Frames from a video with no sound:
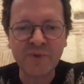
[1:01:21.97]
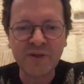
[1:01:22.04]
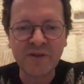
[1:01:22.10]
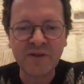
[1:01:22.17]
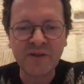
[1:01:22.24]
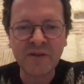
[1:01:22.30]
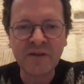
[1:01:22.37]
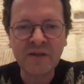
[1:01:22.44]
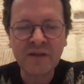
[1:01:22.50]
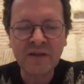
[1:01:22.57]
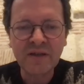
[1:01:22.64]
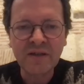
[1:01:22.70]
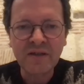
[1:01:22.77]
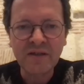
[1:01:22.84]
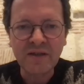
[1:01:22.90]
being
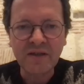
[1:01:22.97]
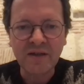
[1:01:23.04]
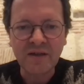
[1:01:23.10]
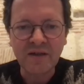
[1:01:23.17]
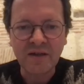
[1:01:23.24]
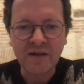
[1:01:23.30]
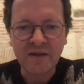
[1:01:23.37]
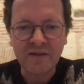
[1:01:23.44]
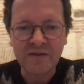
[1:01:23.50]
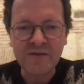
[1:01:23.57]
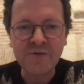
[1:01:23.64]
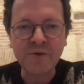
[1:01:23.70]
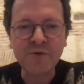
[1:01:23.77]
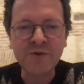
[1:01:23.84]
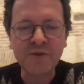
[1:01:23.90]

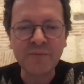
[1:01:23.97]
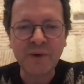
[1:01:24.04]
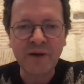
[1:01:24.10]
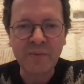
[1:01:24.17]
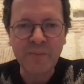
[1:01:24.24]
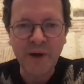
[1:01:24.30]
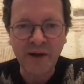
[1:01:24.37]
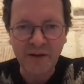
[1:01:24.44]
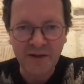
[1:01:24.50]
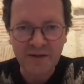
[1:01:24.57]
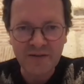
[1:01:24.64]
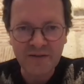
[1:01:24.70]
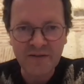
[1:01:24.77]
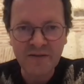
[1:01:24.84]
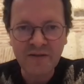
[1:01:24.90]
distorted by
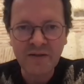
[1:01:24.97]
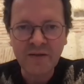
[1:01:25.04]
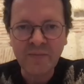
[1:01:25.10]
bias?